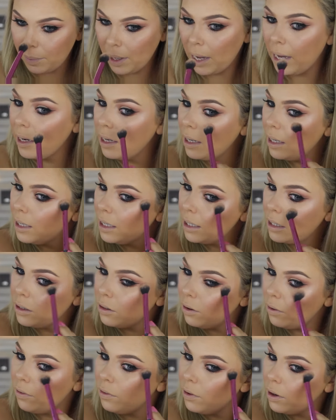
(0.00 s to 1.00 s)
But it
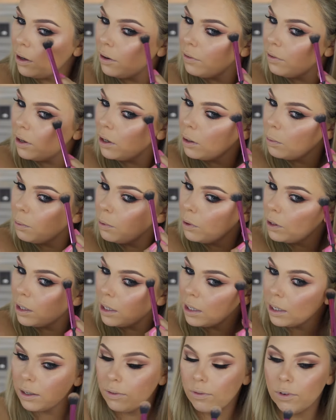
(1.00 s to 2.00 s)
is very, very
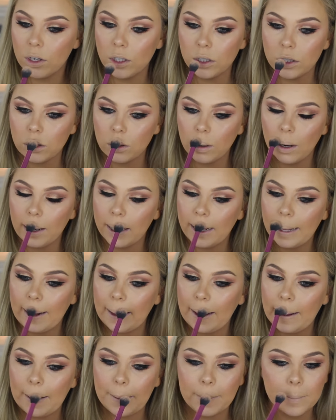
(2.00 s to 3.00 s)
pretty, very
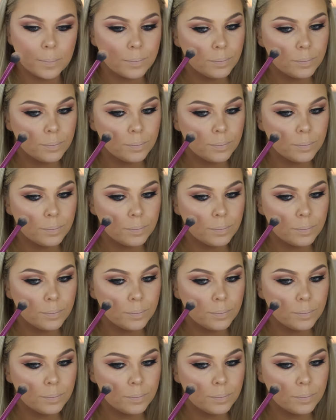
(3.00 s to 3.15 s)
striking.